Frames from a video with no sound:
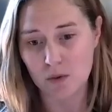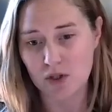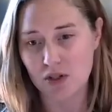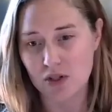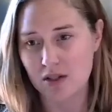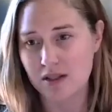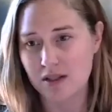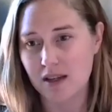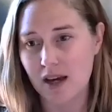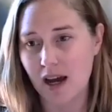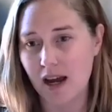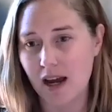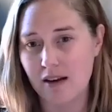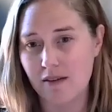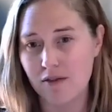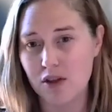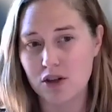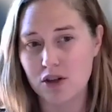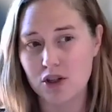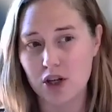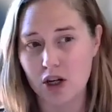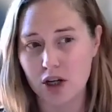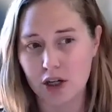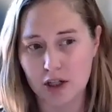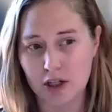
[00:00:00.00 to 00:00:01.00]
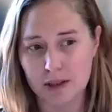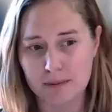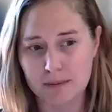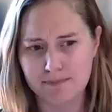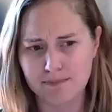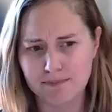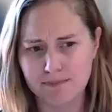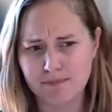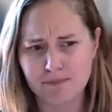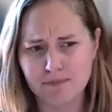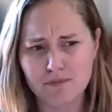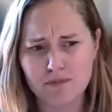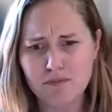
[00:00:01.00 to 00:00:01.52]
which is kind of the
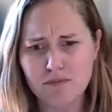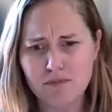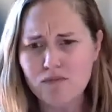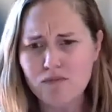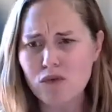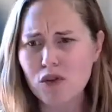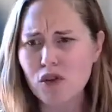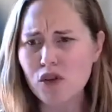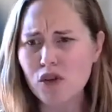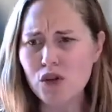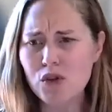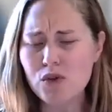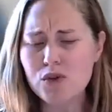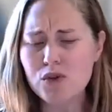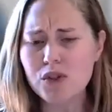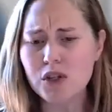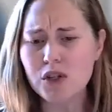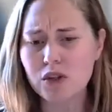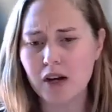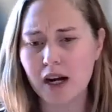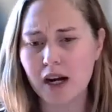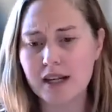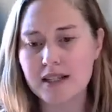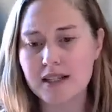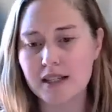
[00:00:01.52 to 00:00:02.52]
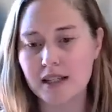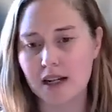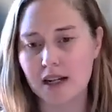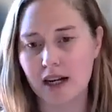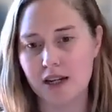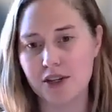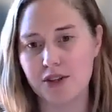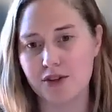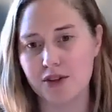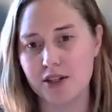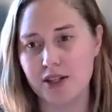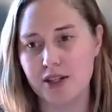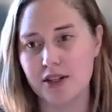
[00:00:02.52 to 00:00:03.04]
term used across the
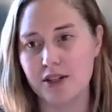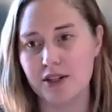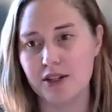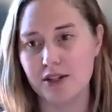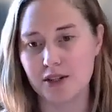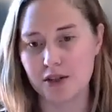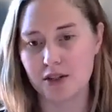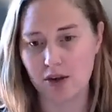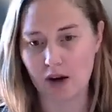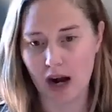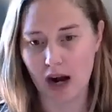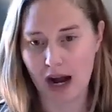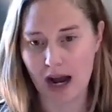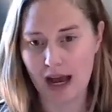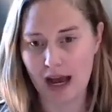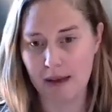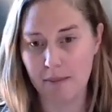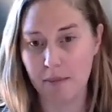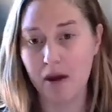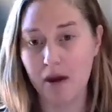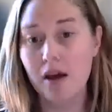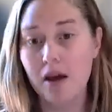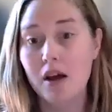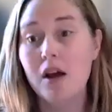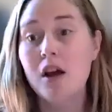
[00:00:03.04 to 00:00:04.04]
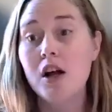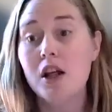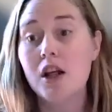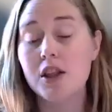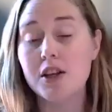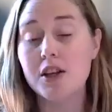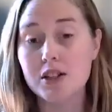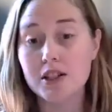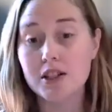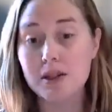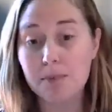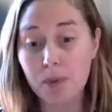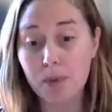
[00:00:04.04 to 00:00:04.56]
country to describe
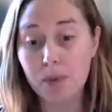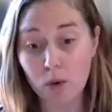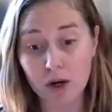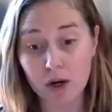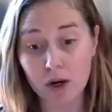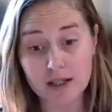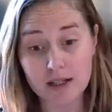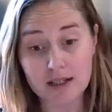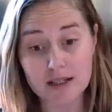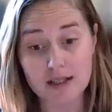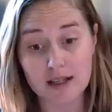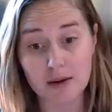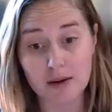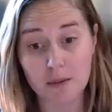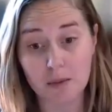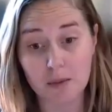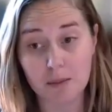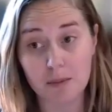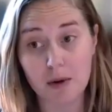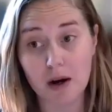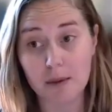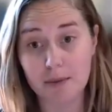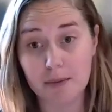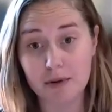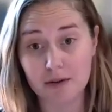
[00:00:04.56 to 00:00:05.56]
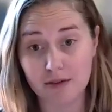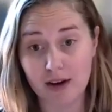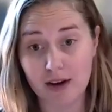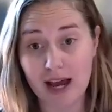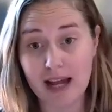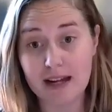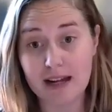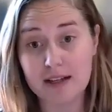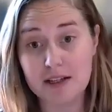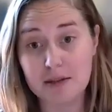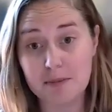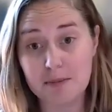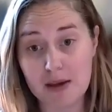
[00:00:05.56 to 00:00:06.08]
the supports that are
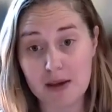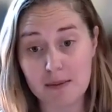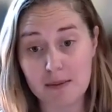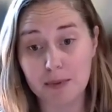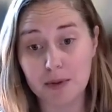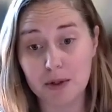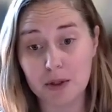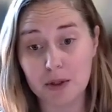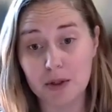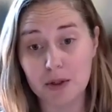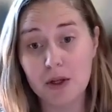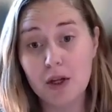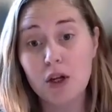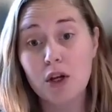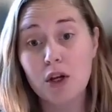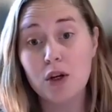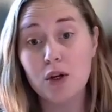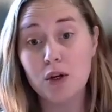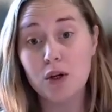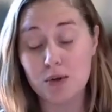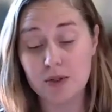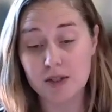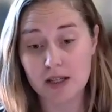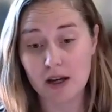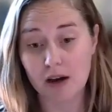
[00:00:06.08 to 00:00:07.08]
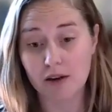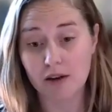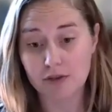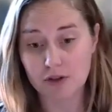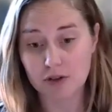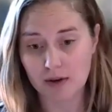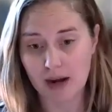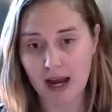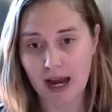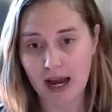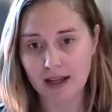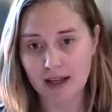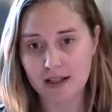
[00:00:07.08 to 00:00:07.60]
provided to people who
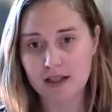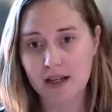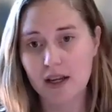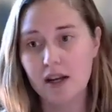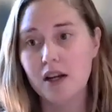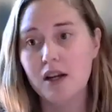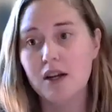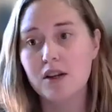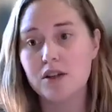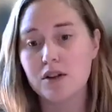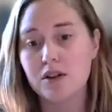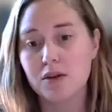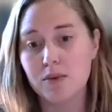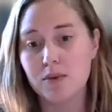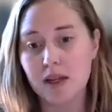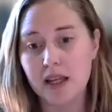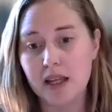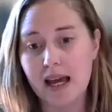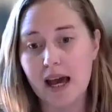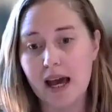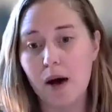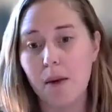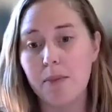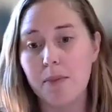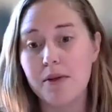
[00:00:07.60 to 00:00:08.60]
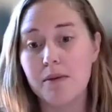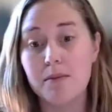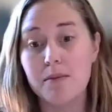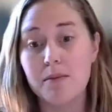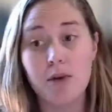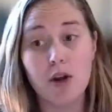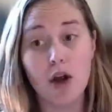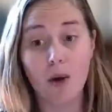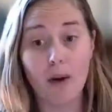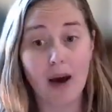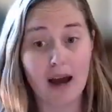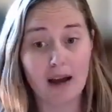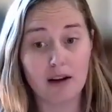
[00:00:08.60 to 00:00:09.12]
self-direct to really help them
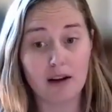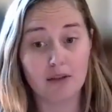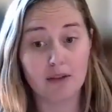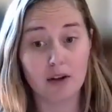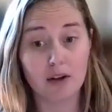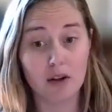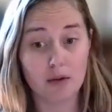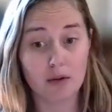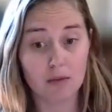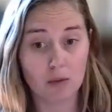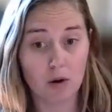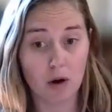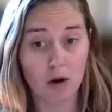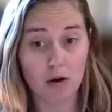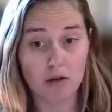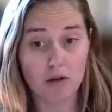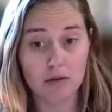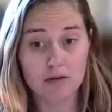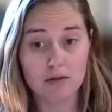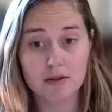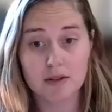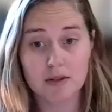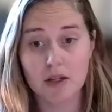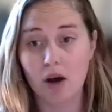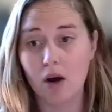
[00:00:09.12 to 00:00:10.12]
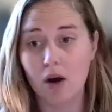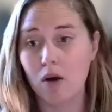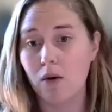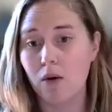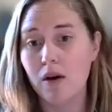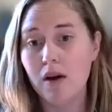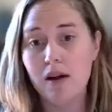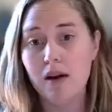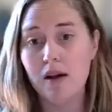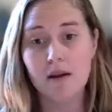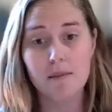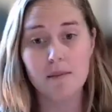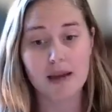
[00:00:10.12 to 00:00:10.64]
know how to fill the role.
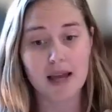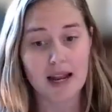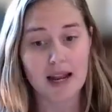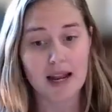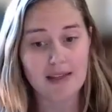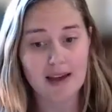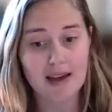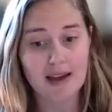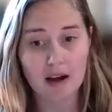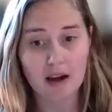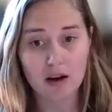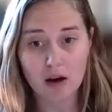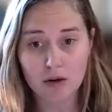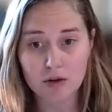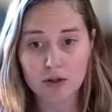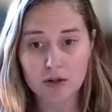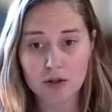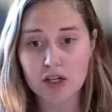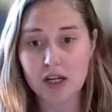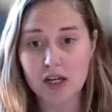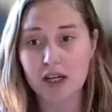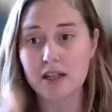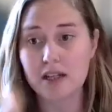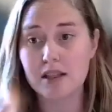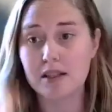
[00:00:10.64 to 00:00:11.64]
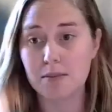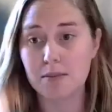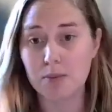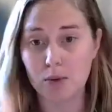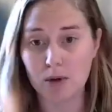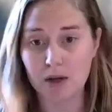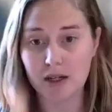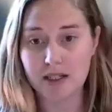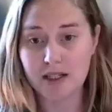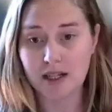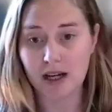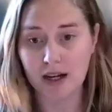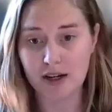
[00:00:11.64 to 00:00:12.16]
So getting that coaching and
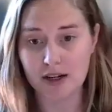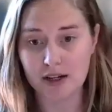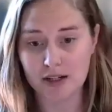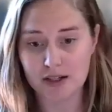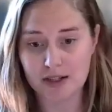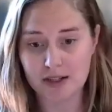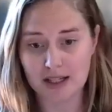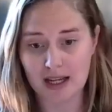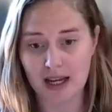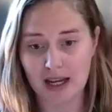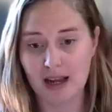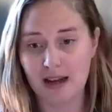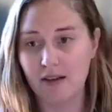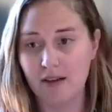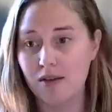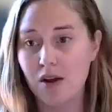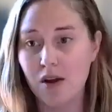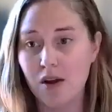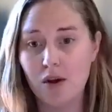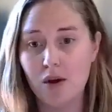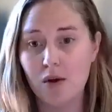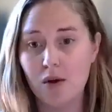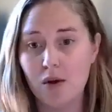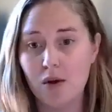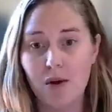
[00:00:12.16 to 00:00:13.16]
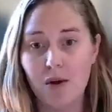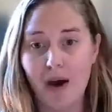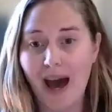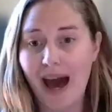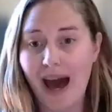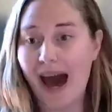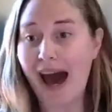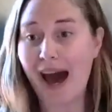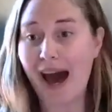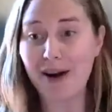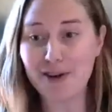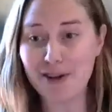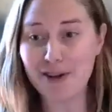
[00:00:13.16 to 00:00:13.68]
support to understand,
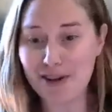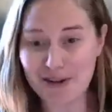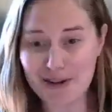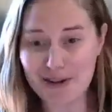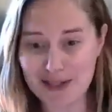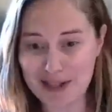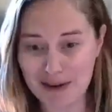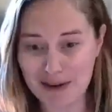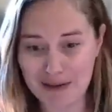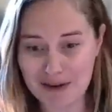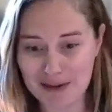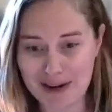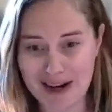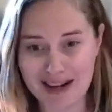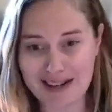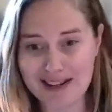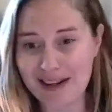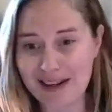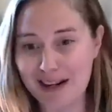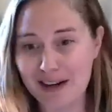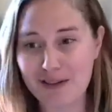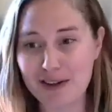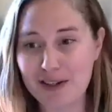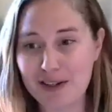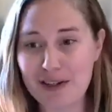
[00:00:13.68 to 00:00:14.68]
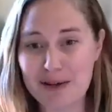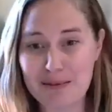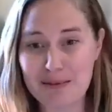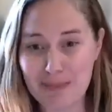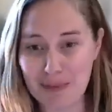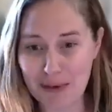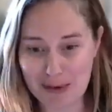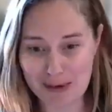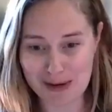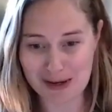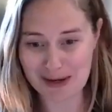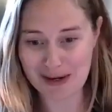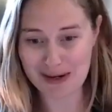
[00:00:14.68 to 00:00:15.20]
how do you self-direct? None of us are
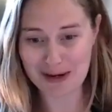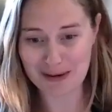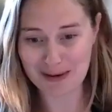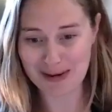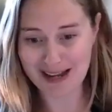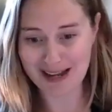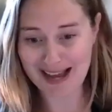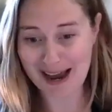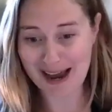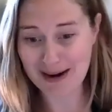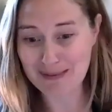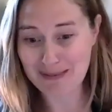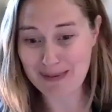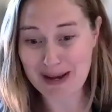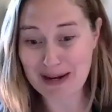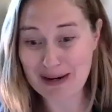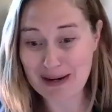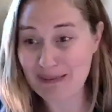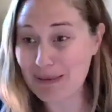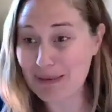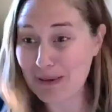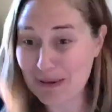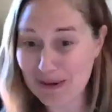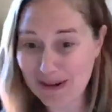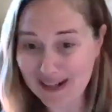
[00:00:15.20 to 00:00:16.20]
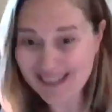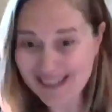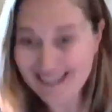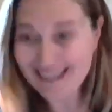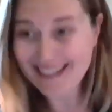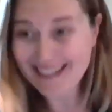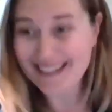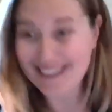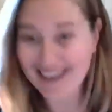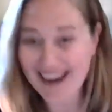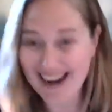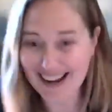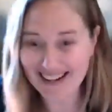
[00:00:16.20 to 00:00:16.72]
born knowing how to be an employer
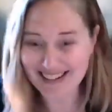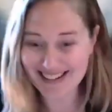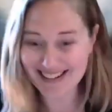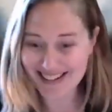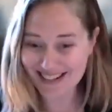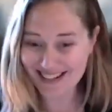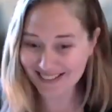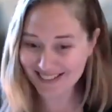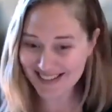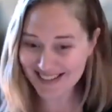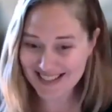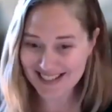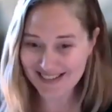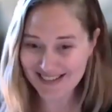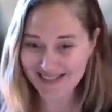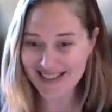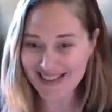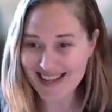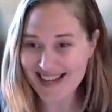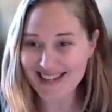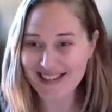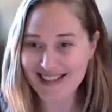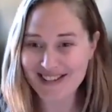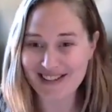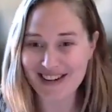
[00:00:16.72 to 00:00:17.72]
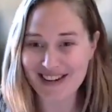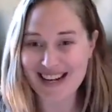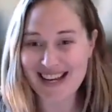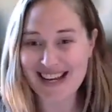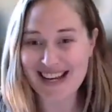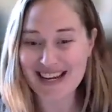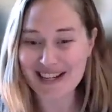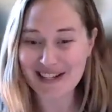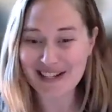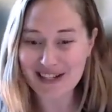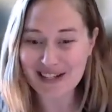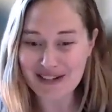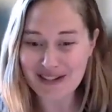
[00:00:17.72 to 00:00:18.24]
or how to deal with some of these
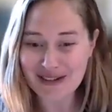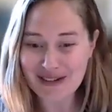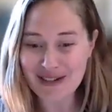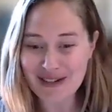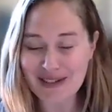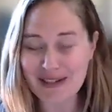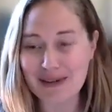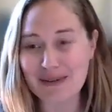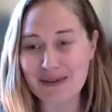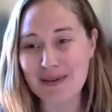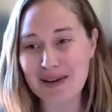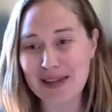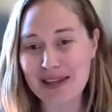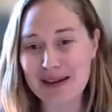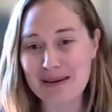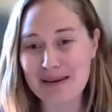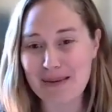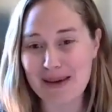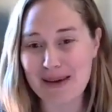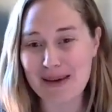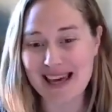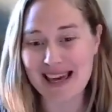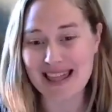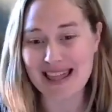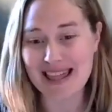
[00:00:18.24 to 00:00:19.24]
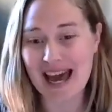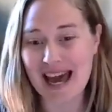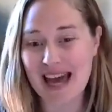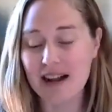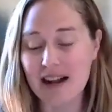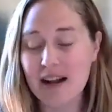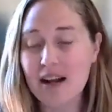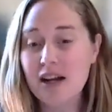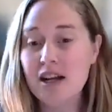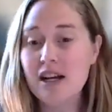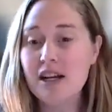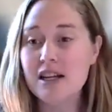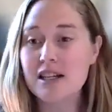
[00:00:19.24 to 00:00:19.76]
tricky issues. So really being
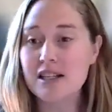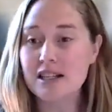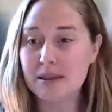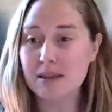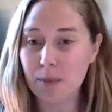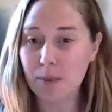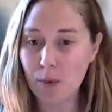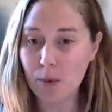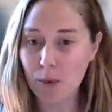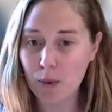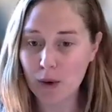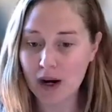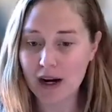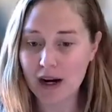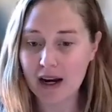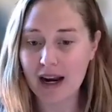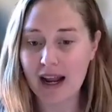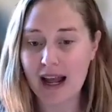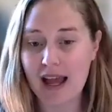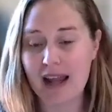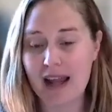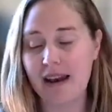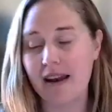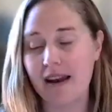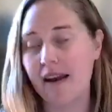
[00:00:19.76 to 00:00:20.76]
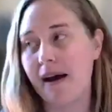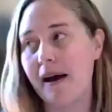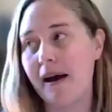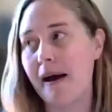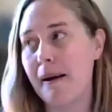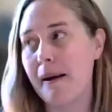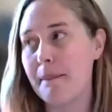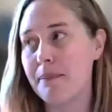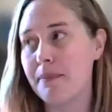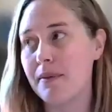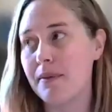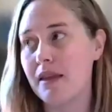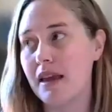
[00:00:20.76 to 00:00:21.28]
that support
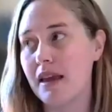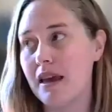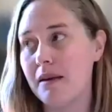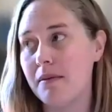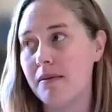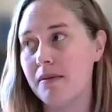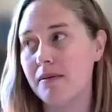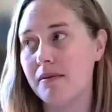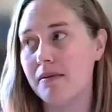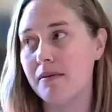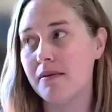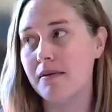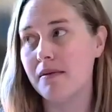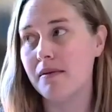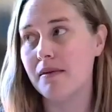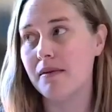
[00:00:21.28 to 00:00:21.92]
and in